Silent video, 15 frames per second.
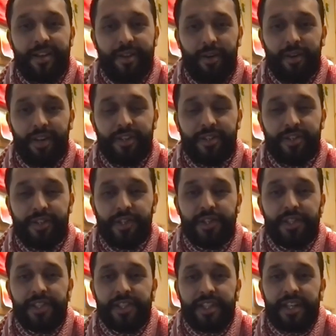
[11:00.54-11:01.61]
and knowledge
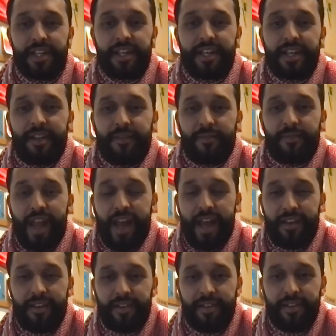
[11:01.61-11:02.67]

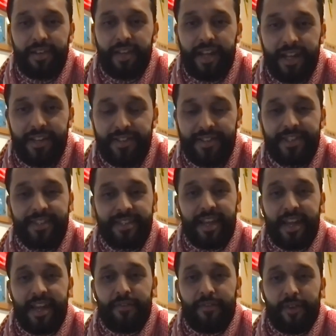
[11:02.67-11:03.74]
that is just
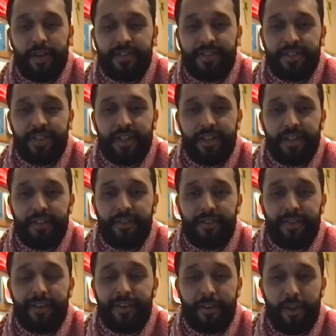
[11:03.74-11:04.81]
there for us to
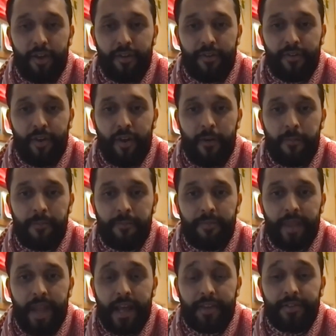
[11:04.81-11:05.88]
learn from
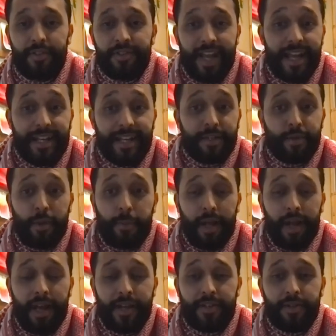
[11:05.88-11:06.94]
and to take and to
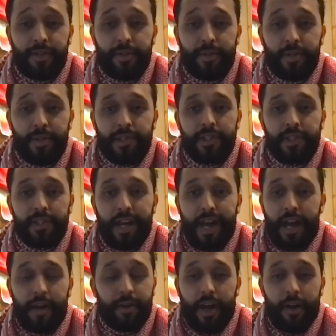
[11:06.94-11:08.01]
apply to
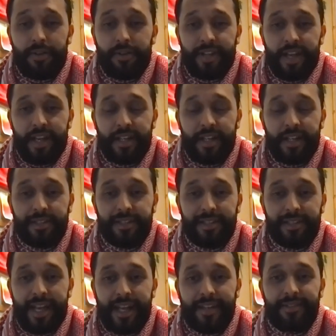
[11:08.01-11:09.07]
our current day
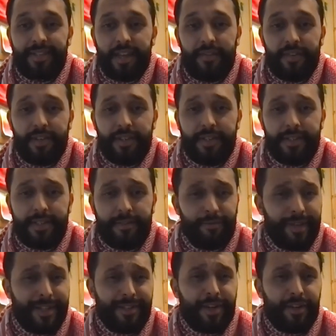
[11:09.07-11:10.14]
endeavors and
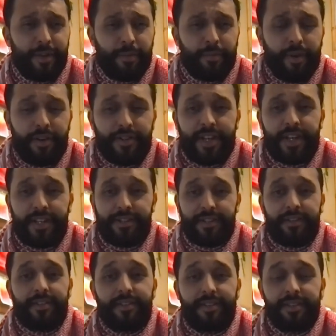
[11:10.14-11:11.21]
research and projects.
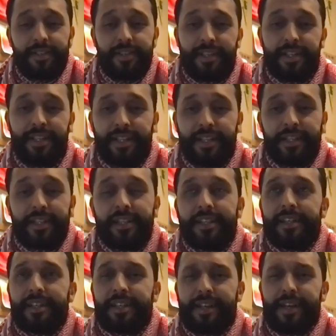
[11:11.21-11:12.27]
And
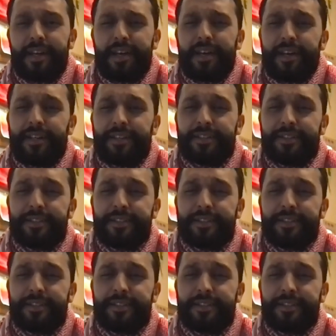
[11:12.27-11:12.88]
yeah,